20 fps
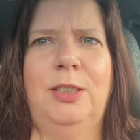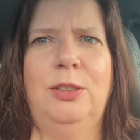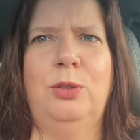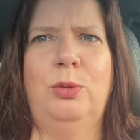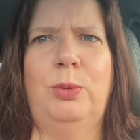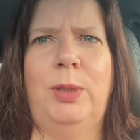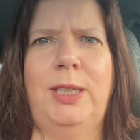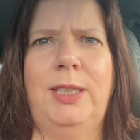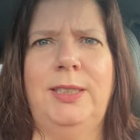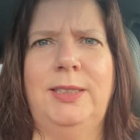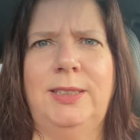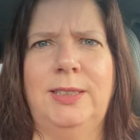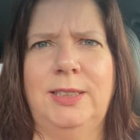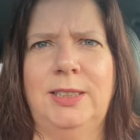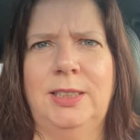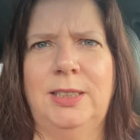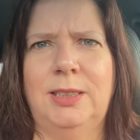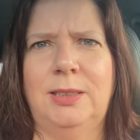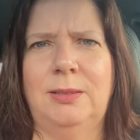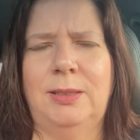
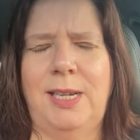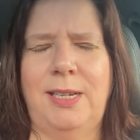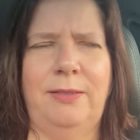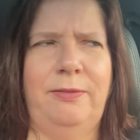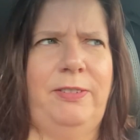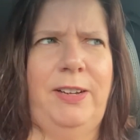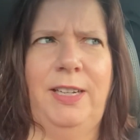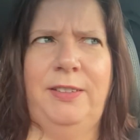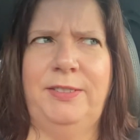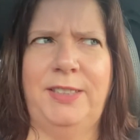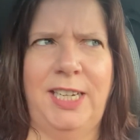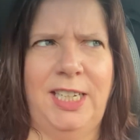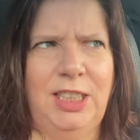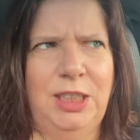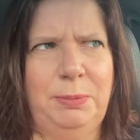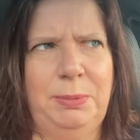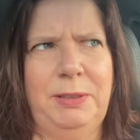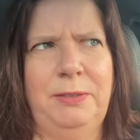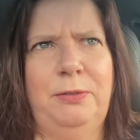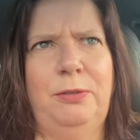races,
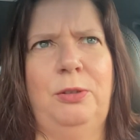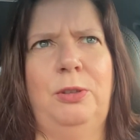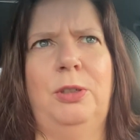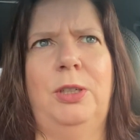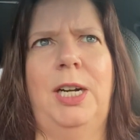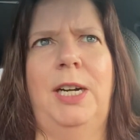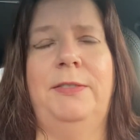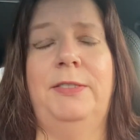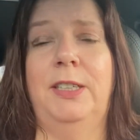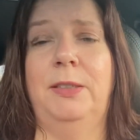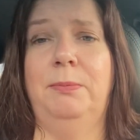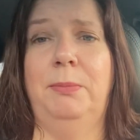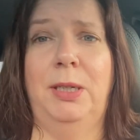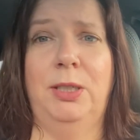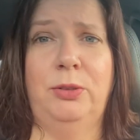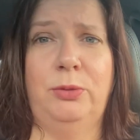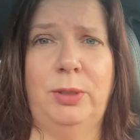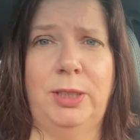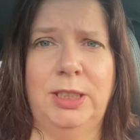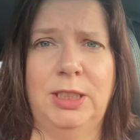5Ks before. I've done mud
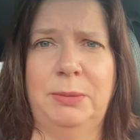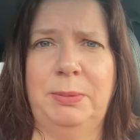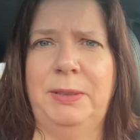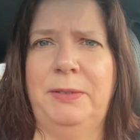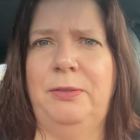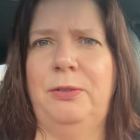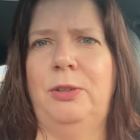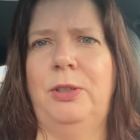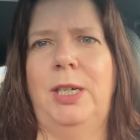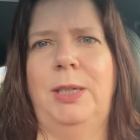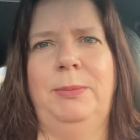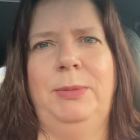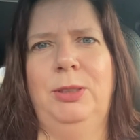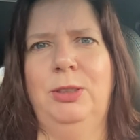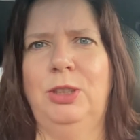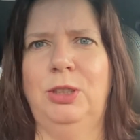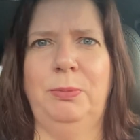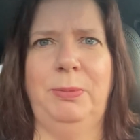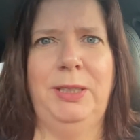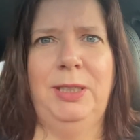runs before. I'm
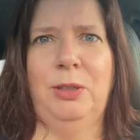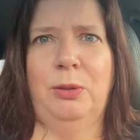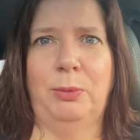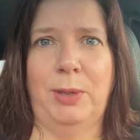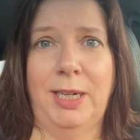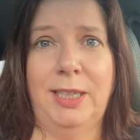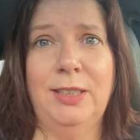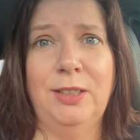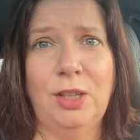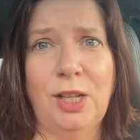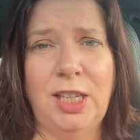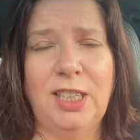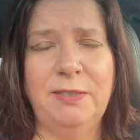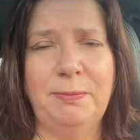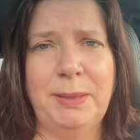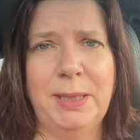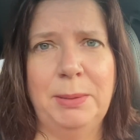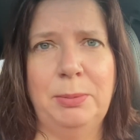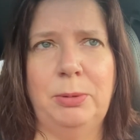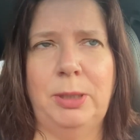used to being around a lot of
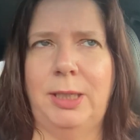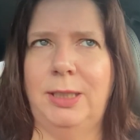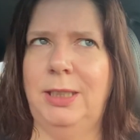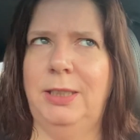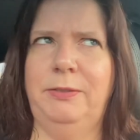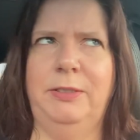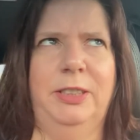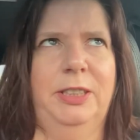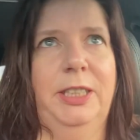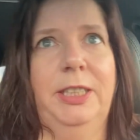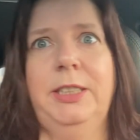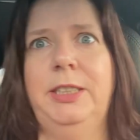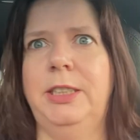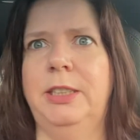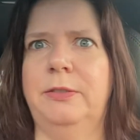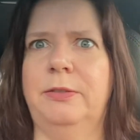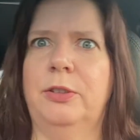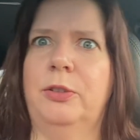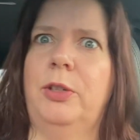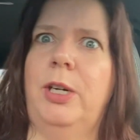people. I lived in India,
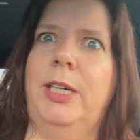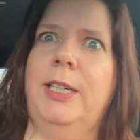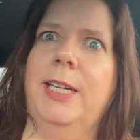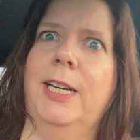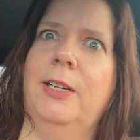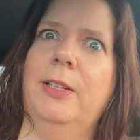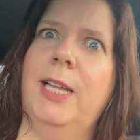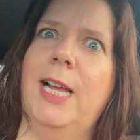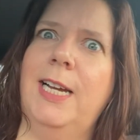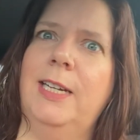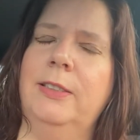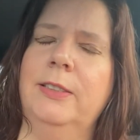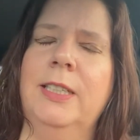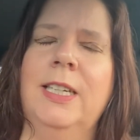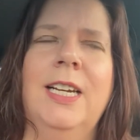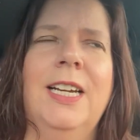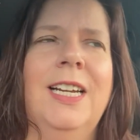for crying out loud.